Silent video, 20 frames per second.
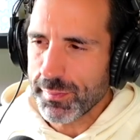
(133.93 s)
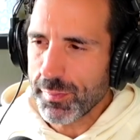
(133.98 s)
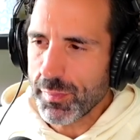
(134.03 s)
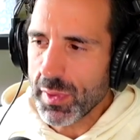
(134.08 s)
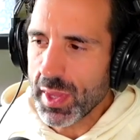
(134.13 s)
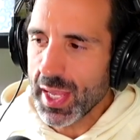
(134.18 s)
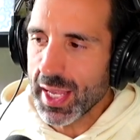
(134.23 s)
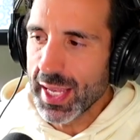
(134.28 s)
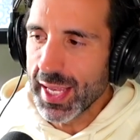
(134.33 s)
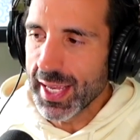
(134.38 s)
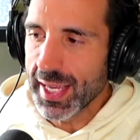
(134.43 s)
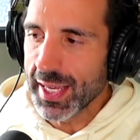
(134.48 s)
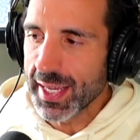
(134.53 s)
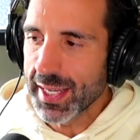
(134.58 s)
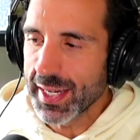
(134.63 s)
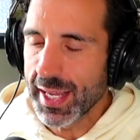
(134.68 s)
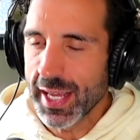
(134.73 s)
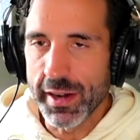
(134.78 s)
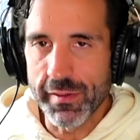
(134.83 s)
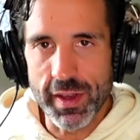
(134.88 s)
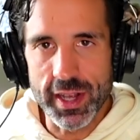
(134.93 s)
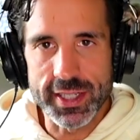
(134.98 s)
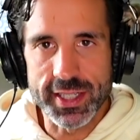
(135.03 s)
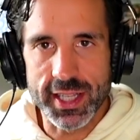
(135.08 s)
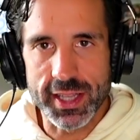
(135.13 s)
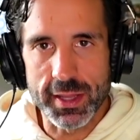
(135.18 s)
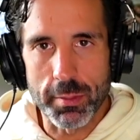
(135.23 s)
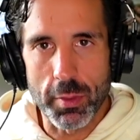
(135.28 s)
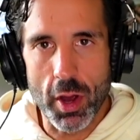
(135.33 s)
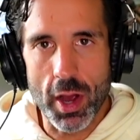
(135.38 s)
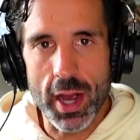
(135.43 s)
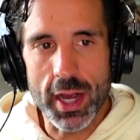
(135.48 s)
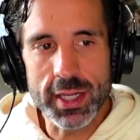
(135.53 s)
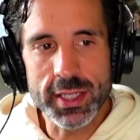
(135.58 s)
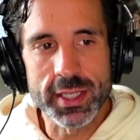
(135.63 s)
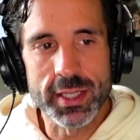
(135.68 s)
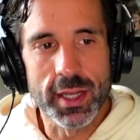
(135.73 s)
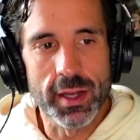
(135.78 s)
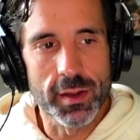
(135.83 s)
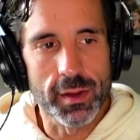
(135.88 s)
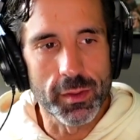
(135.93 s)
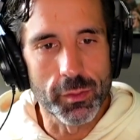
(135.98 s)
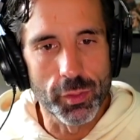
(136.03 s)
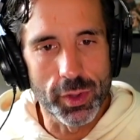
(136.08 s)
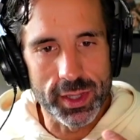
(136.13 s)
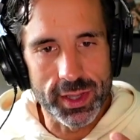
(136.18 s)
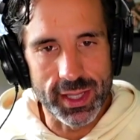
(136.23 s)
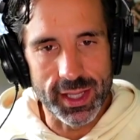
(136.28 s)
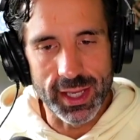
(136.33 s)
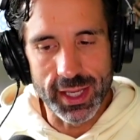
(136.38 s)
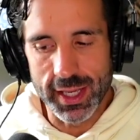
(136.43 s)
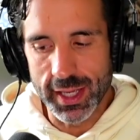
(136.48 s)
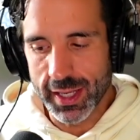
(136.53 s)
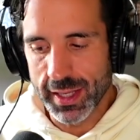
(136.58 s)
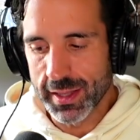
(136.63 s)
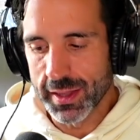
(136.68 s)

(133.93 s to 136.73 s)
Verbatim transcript: in Innovate Inside the Box with the,